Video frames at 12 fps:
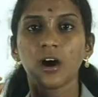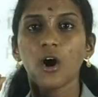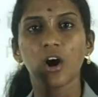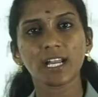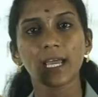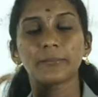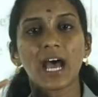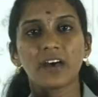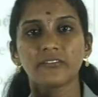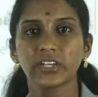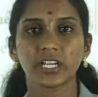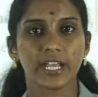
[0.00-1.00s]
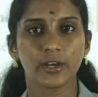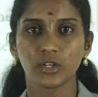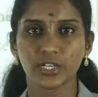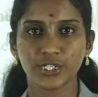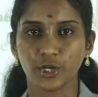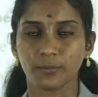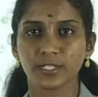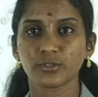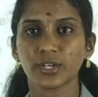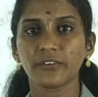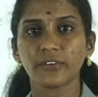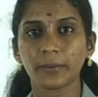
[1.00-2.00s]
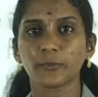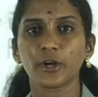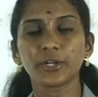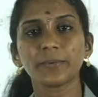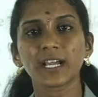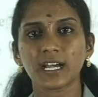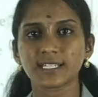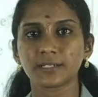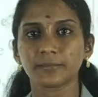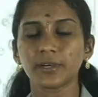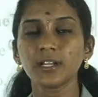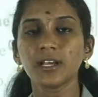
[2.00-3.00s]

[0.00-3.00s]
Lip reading: or I am having a regular shops. So if I am going to be a customer,